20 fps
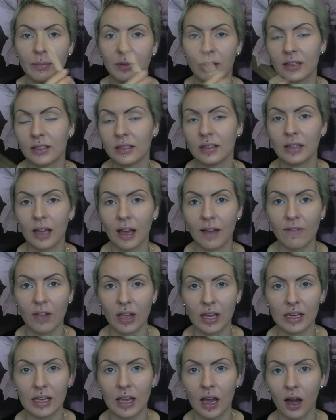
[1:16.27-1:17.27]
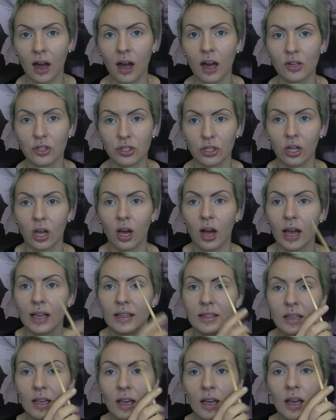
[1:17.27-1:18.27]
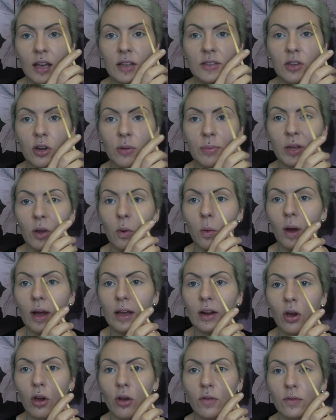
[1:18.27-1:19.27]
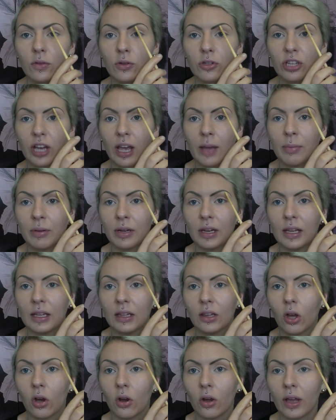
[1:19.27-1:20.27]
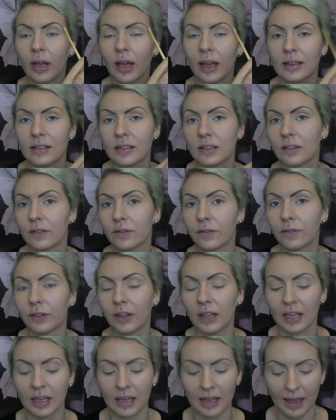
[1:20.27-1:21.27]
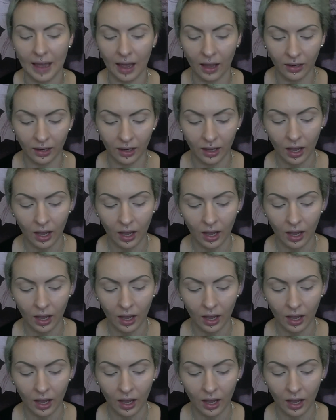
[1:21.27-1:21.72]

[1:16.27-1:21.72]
They didn't have any harsh lines, so it'll be quite oval shape and elongated and flicking out.